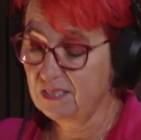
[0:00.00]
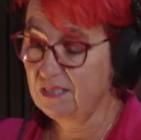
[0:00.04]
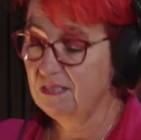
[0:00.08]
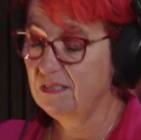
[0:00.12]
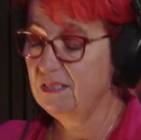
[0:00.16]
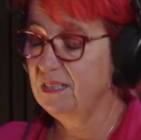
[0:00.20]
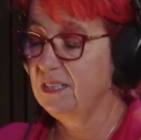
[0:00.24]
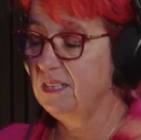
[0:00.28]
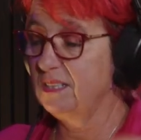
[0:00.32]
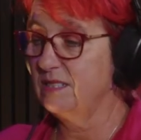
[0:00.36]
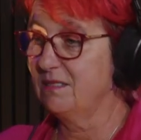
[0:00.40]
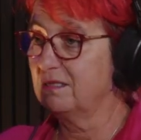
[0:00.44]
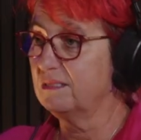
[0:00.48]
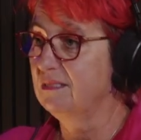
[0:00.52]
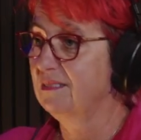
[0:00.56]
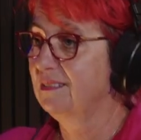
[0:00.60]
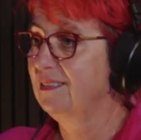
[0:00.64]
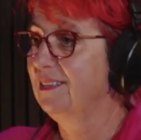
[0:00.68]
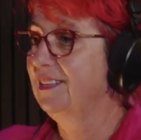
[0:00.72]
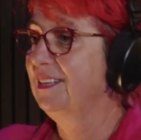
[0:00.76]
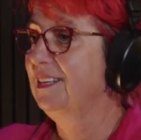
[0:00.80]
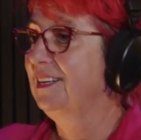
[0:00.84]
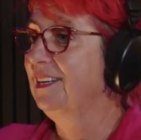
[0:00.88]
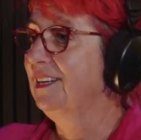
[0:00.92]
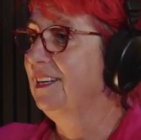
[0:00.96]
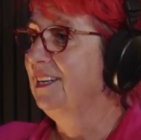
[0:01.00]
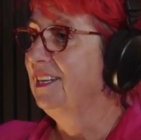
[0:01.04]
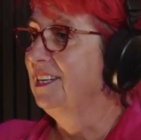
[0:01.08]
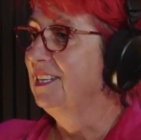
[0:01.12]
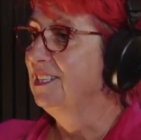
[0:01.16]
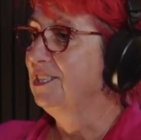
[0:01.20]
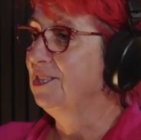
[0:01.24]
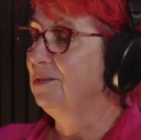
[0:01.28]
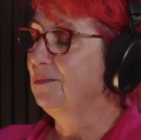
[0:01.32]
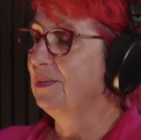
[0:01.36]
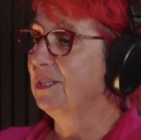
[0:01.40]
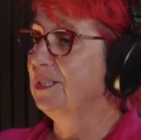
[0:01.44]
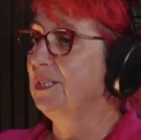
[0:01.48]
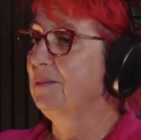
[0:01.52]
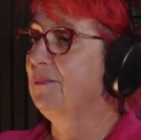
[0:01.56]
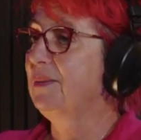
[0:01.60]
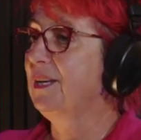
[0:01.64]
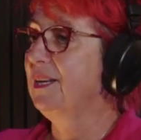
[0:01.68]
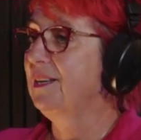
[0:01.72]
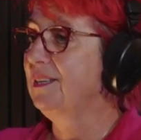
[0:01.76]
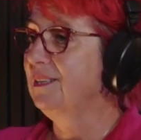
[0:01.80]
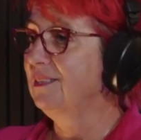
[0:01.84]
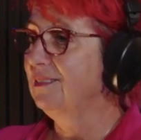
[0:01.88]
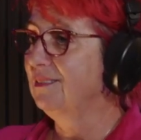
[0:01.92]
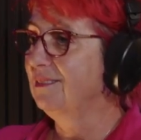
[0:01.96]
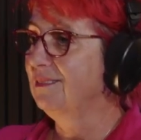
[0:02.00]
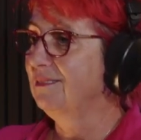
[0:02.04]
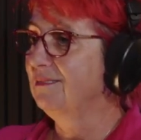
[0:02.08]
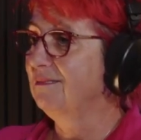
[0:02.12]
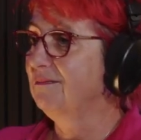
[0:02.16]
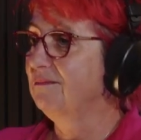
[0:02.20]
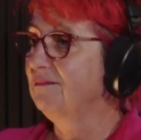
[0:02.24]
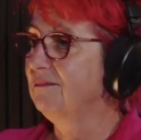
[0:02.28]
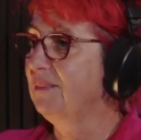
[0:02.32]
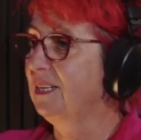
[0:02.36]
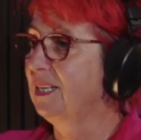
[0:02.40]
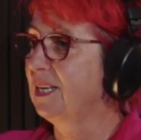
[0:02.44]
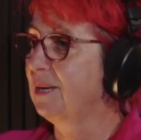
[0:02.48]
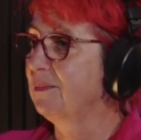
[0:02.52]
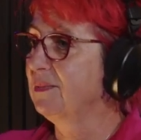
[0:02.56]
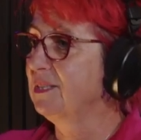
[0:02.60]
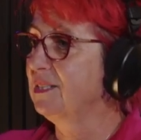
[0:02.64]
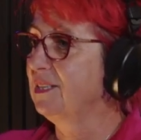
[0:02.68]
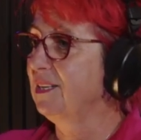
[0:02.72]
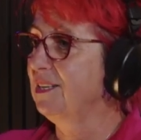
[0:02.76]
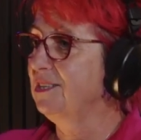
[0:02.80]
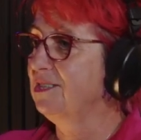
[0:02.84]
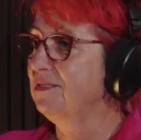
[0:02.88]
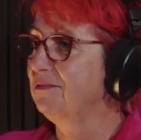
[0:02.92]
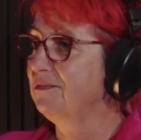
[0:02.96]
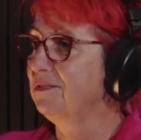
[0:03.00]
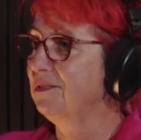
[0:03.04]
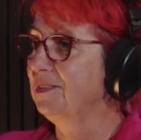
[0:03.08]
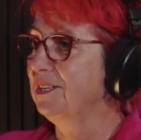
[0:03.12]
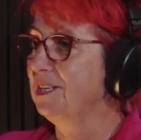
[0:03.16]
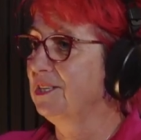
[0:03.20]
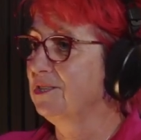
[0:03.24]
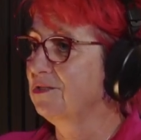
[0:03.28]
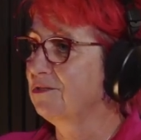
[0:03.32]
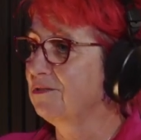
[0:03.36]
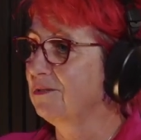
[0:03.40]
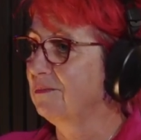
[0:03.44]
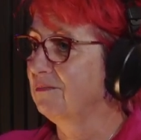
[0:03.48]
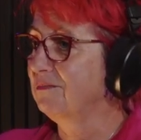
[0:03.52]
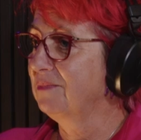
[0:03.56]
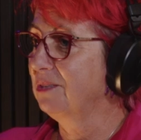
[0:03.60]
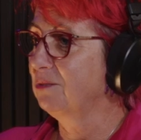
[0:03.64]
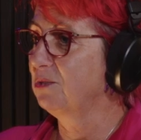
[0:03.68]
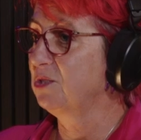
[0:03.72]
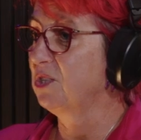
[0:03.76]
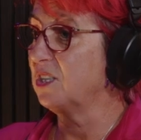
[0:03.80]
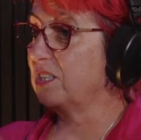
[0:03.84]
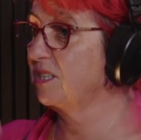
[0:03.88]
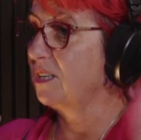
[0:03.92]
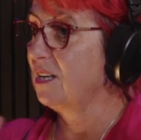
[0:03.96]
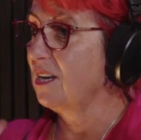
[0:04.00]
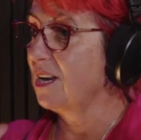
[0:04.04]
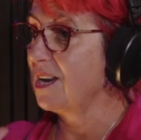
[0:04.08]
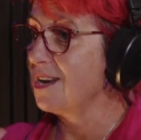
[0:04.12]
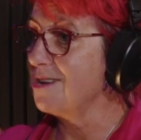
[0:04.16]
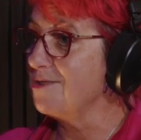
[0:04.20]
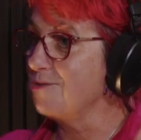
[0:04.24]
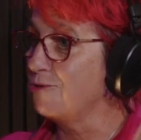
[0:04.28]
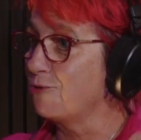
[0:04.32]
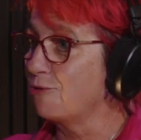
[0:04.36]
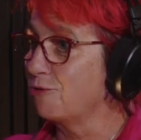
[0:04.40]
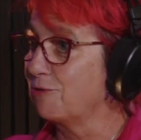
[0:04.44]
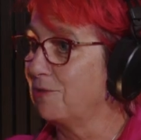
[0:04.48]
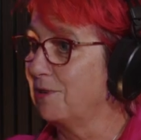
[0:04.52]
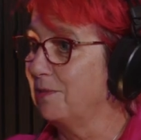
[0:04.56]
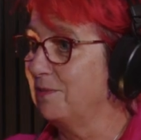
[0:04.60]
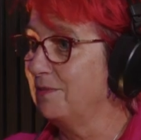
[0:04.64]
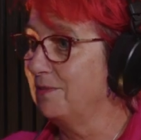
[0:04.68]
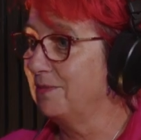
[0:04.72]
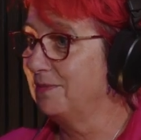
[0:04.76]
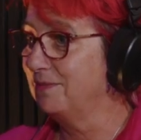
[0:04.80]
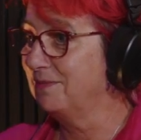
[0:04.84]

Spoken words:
uni and do my dip ed and become a teacher for the interim. It was just an interim.